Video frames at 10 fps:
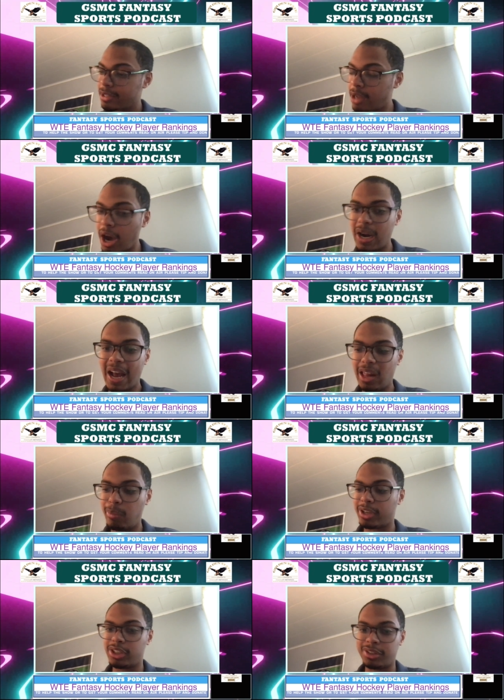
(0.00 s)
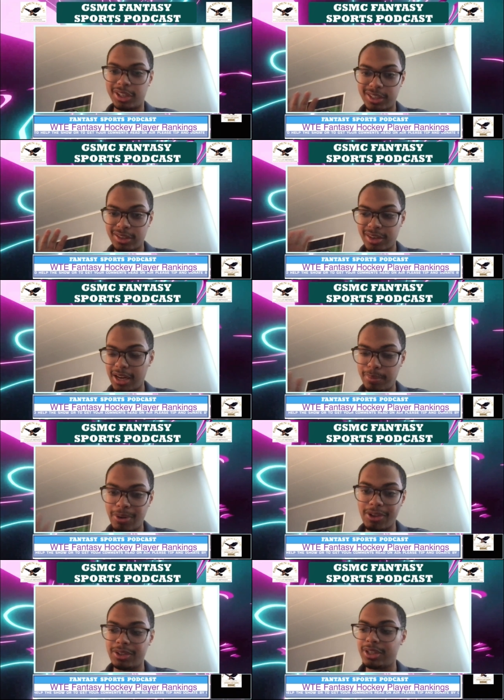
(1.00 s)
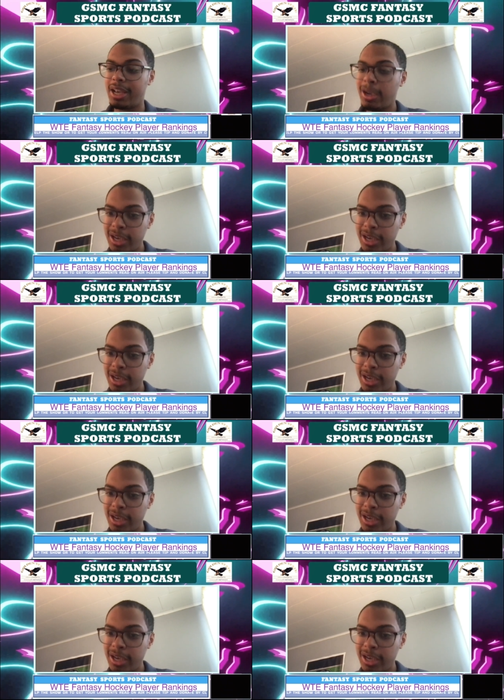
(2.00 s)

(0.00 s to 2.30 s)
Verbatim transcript: Connor Hellebuyck is such a steady presence